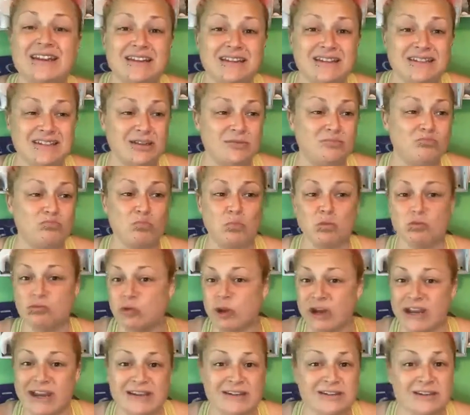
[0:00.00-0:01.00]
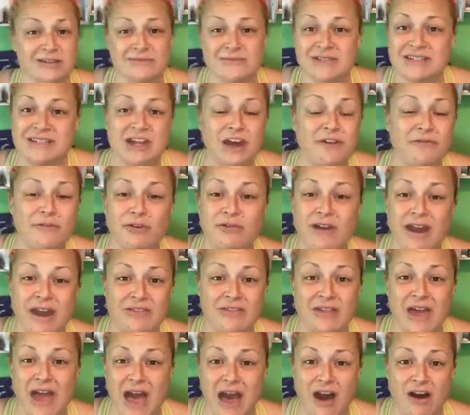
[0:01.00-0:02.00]
Some random stuff
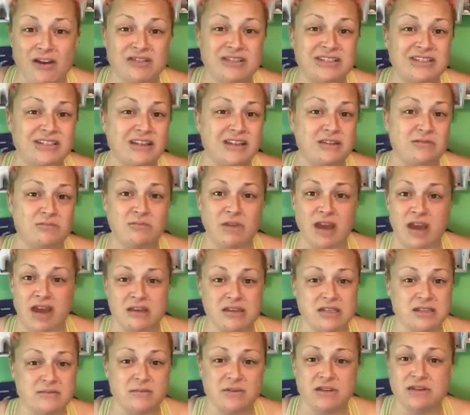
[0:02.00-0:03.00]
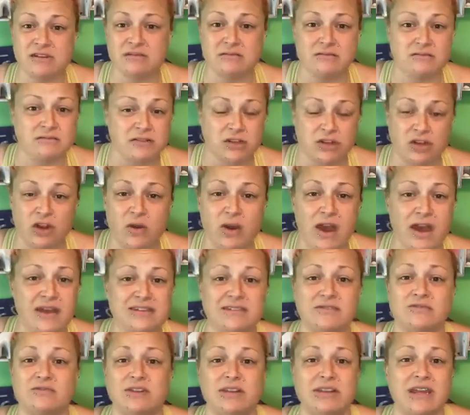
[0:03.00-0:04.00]
around the house that my husband,
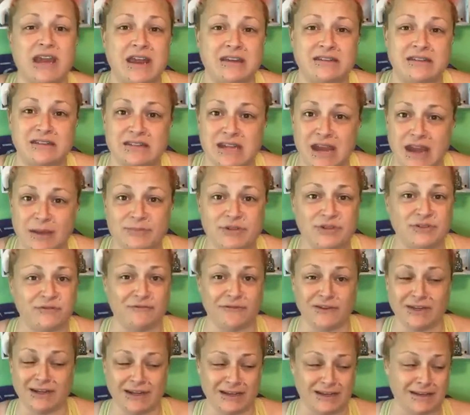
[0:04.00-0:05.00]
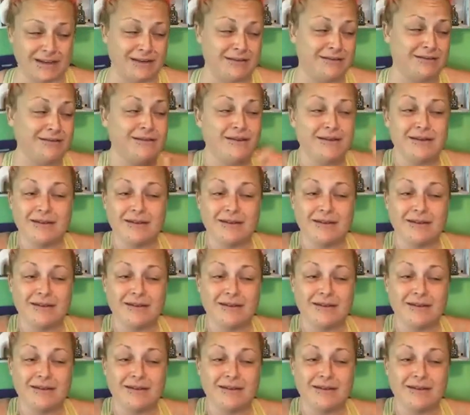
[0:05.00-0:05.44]
hasn't really had the time to fit in